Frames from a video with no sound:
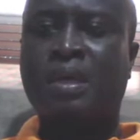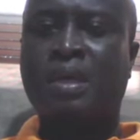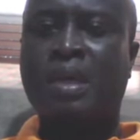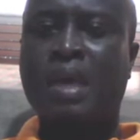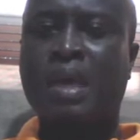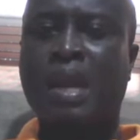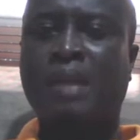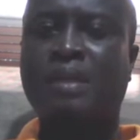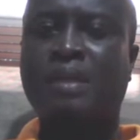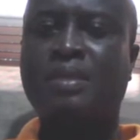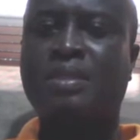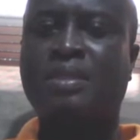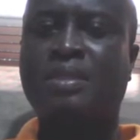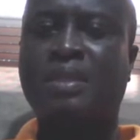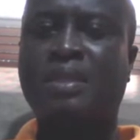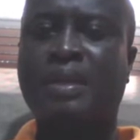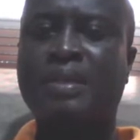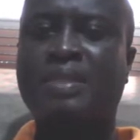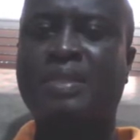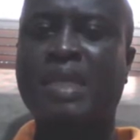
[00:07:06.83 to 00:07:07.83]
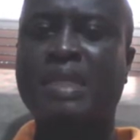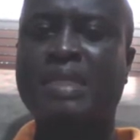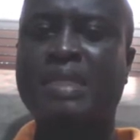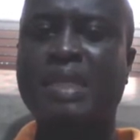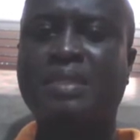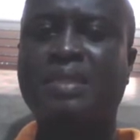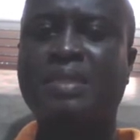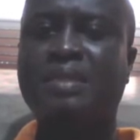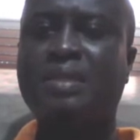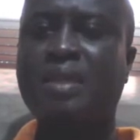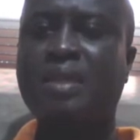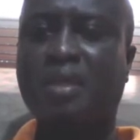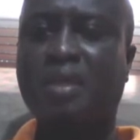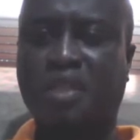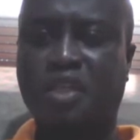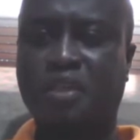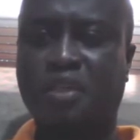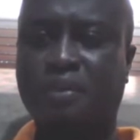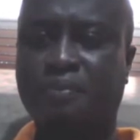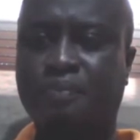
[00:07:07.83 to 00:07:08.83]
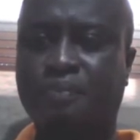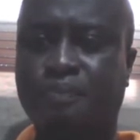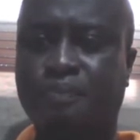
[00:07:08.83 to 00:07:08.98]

and at least 3 sentences each.